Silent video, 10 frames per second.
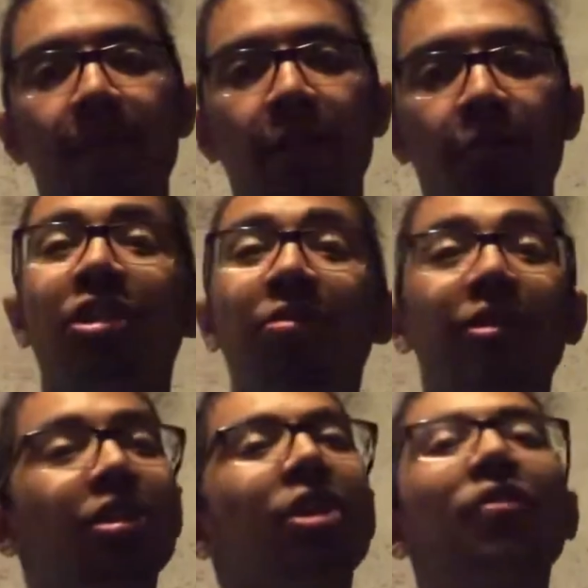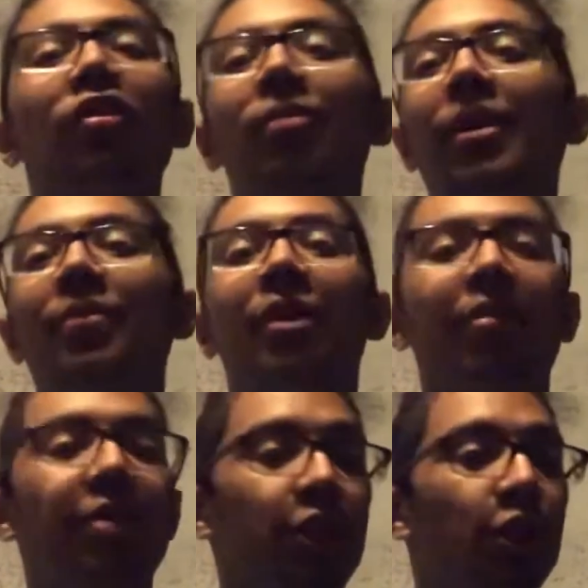So we're looking for my bud. We
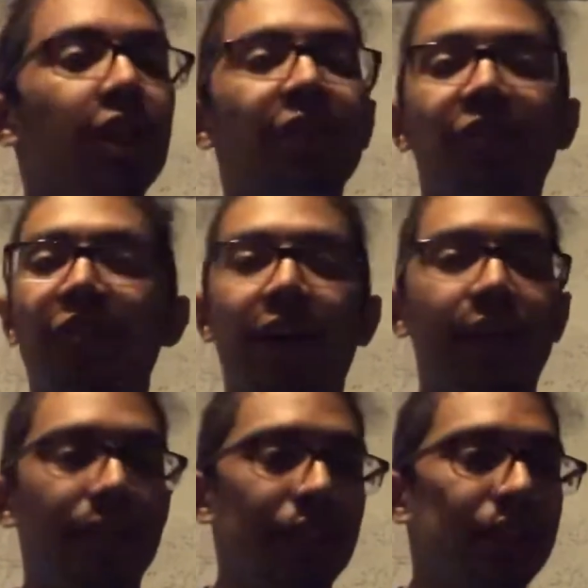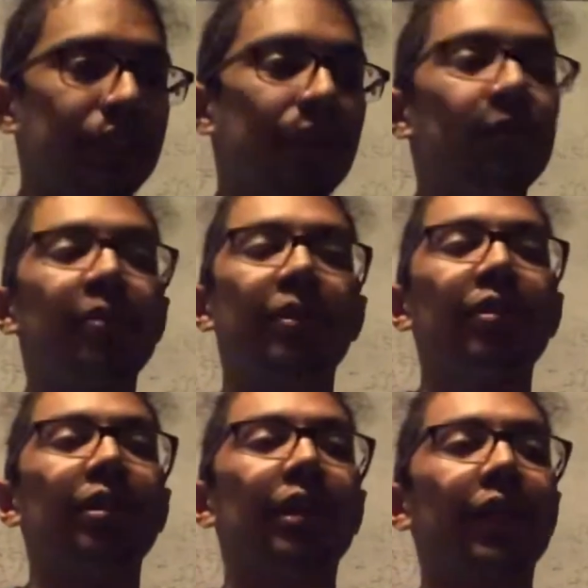couldn't find it. Then we
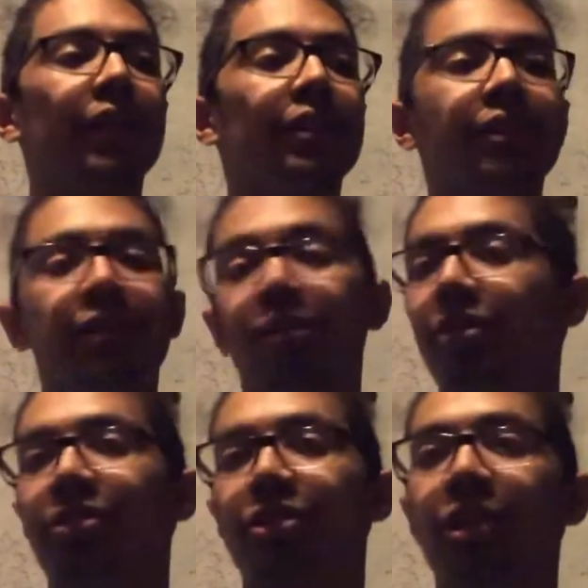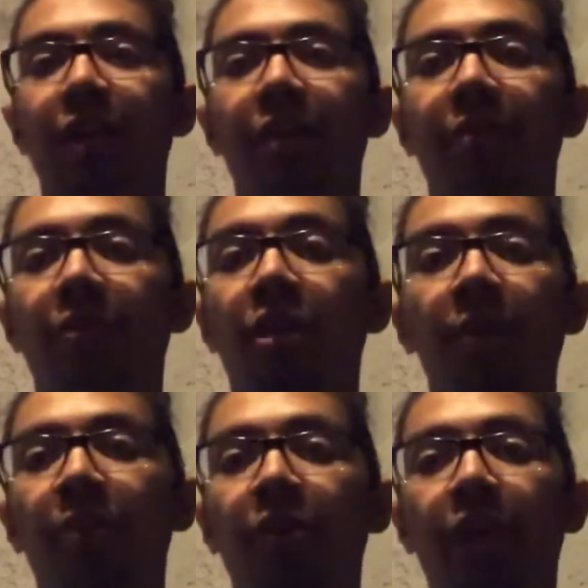realized the whole time our
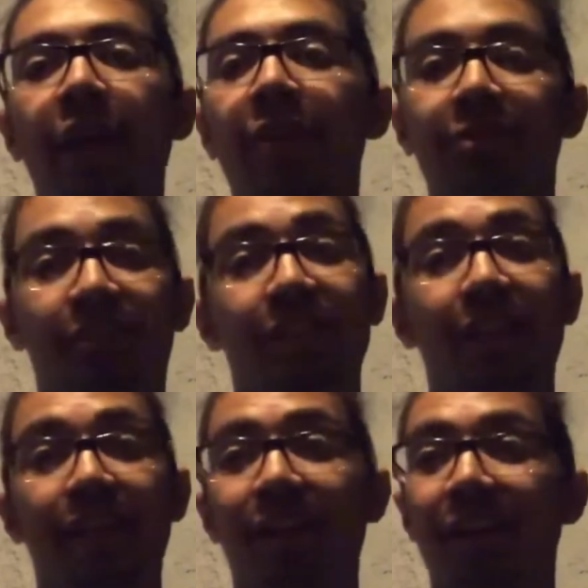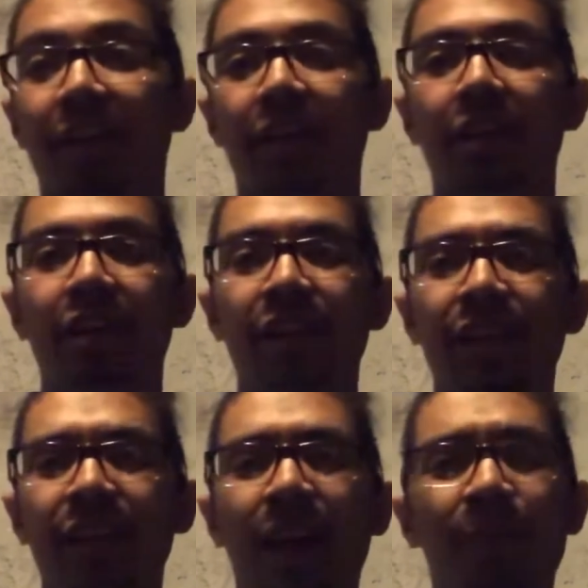boy A was sitting on it.
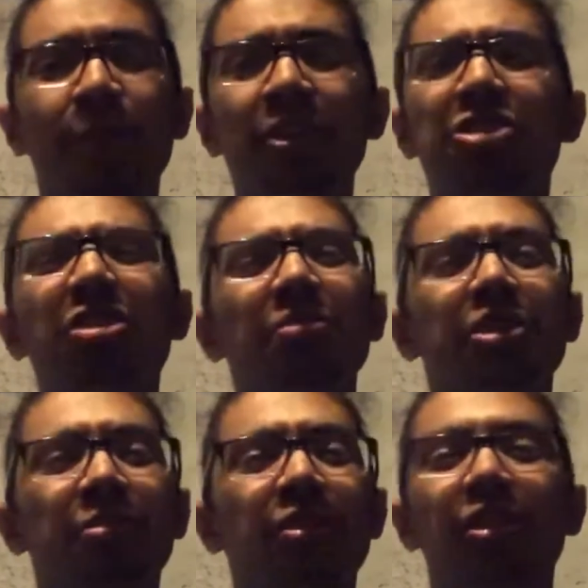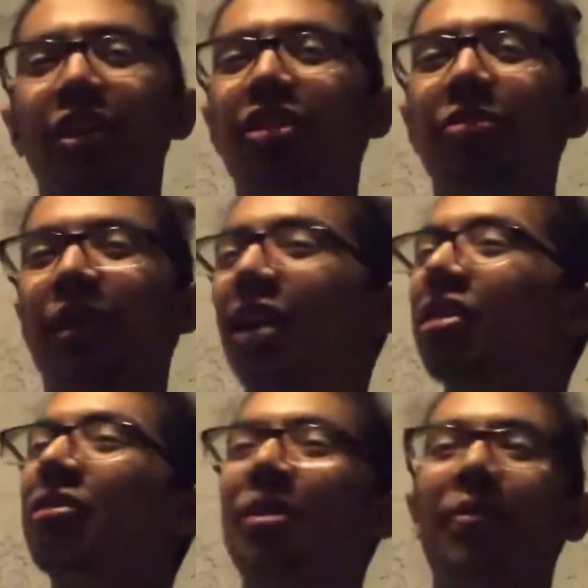I'm pretty sure we smoked a little bit. I don't
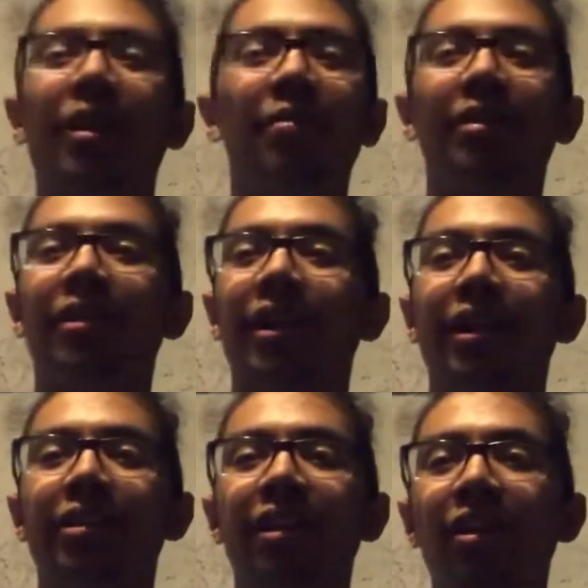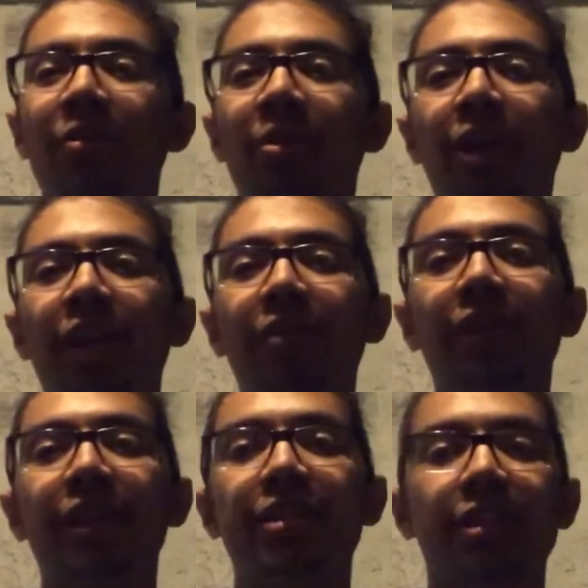remember that. But
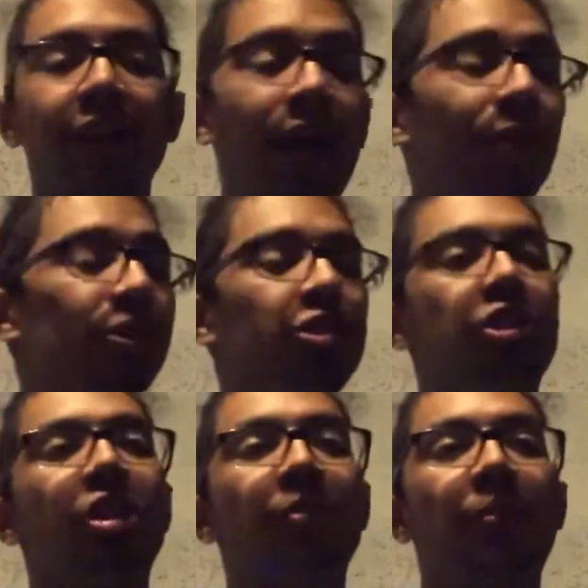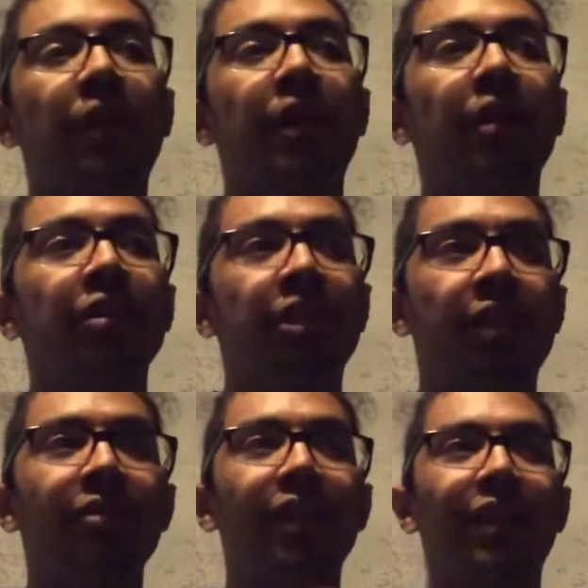anyways, I was tripping. So he was
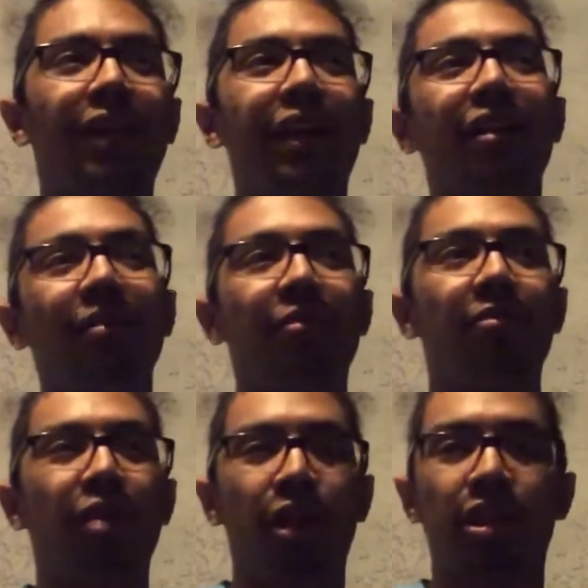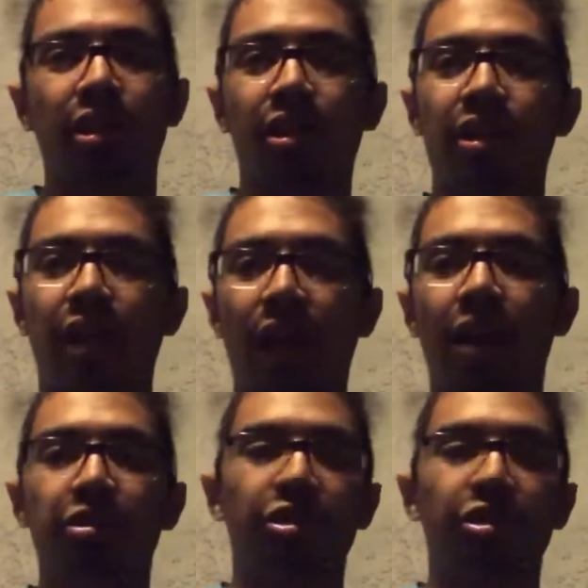like laying on my couch